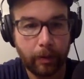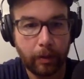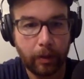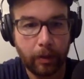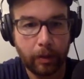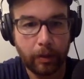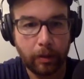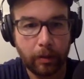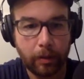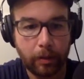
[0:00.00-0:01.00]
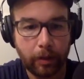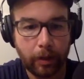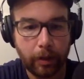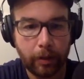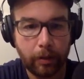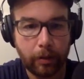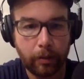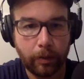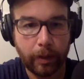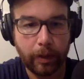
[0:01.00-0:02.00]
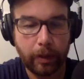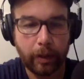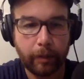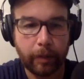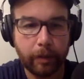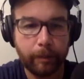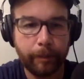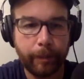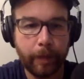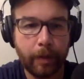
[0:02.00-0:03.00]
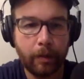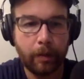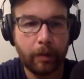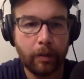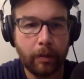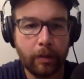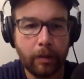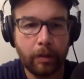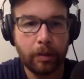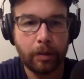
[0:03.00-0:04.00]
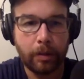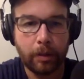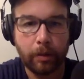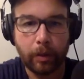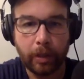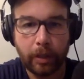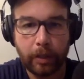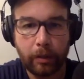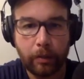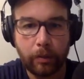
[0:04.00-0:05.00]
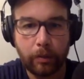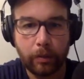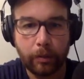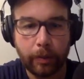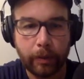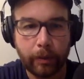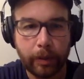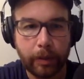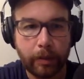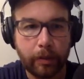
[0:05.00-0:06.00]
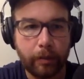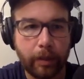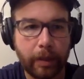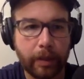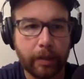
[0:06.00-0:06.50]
and turn it into a Lambda. So how are we going to do that?